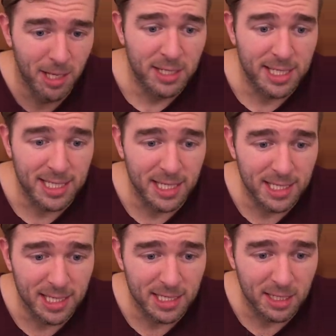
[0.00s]

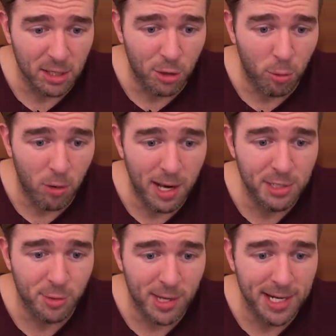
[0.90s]
Cistus
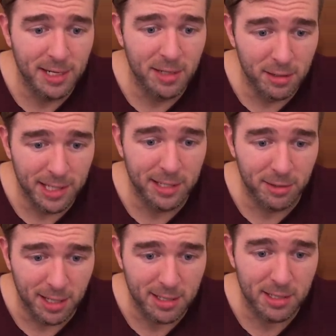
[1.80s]

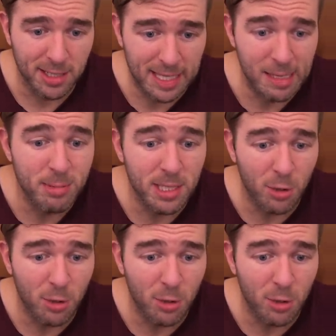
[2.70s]
quadrangularis keeps